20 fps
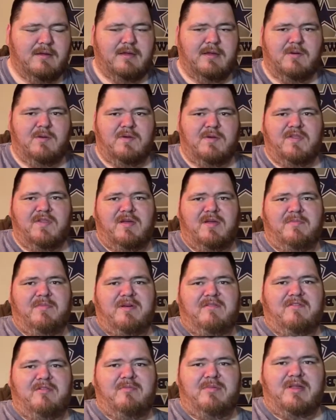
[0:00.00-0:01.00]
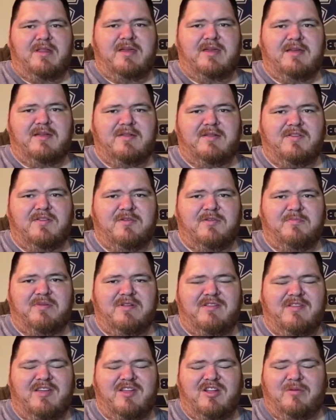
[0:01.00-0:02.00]
Hey, what's up, everybody? It's
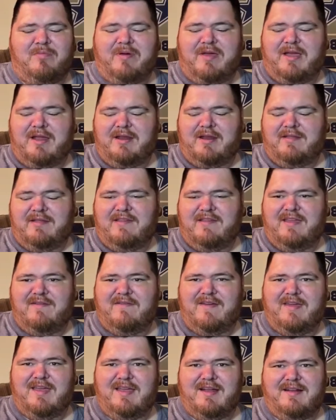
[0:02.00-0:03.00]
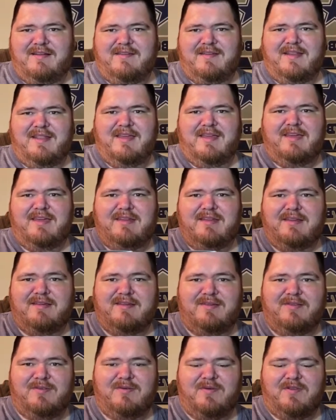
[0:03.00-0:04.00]
Potato Panda TV here today, and
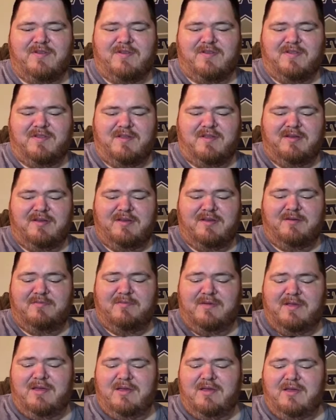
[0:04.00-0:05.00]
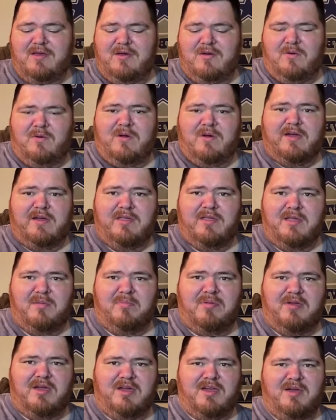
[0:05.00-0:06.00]
this was just a quick little
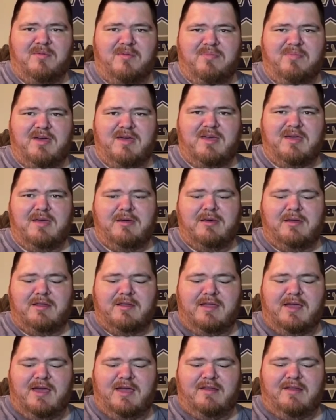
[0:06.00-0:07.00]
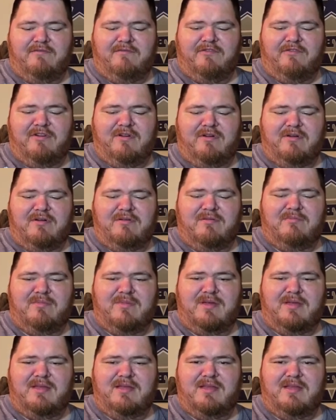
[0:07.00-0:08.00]
pickup I had gotten from
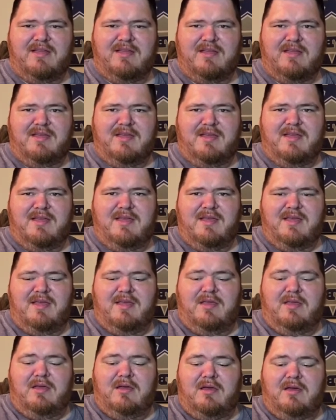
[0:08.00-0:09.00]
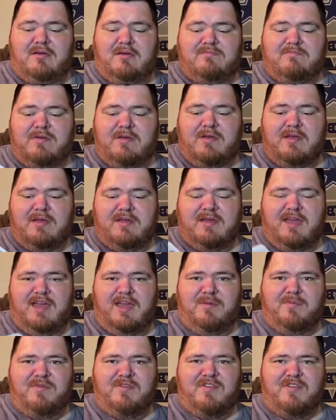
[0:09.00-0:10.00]
uh, a
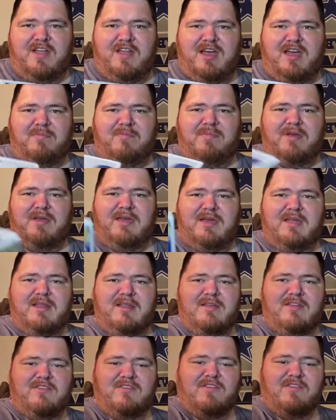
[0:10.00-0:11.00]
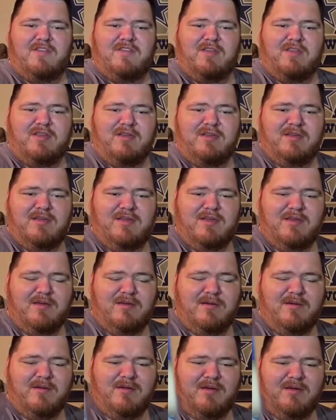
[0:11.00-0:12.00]
GameStop, and it's
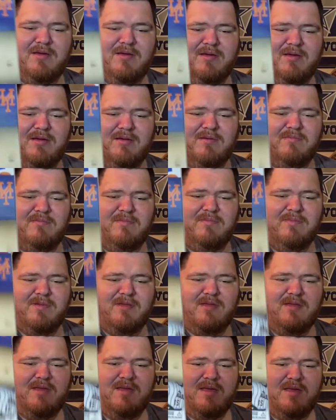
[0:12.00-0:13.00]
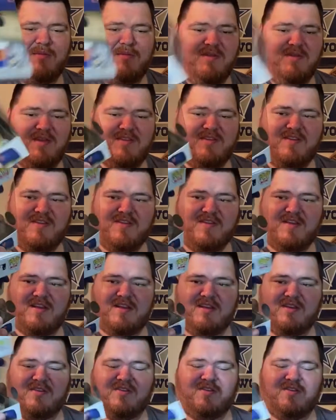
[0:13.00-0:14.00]
the. Uh, I mean, this isn't an
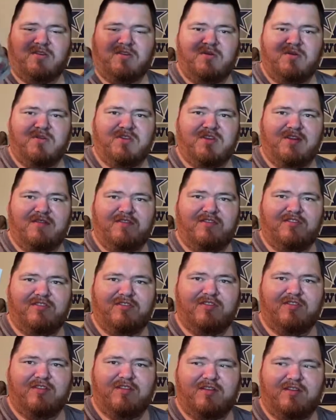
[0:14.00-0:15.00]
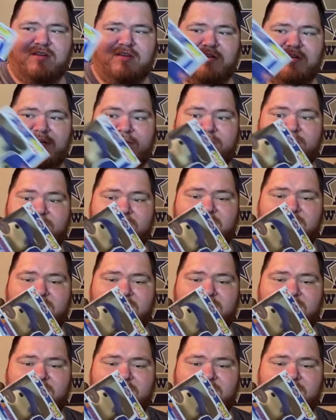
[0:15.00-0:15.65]
exclusive, it's just a